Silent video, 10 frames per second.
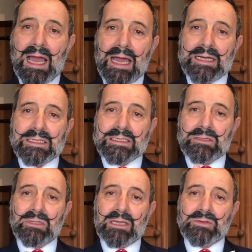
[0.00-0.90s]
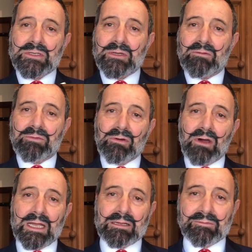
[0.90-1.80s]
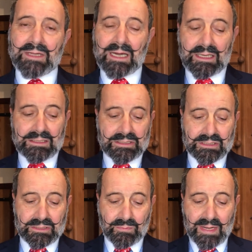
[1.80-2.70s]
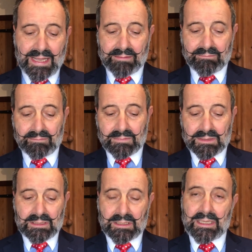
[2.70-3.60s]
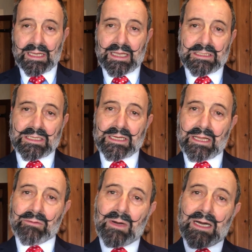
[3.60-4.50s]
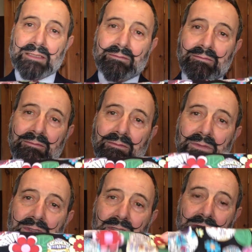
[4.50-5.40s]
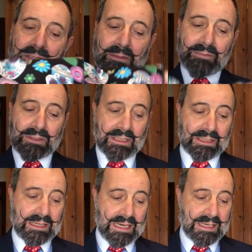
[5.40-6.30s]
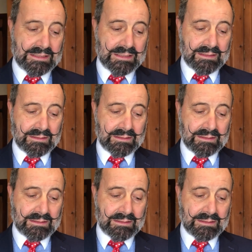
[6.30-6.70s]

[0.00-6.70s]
and it still gives you a variety of colours to wear. Here's another one, use something like that.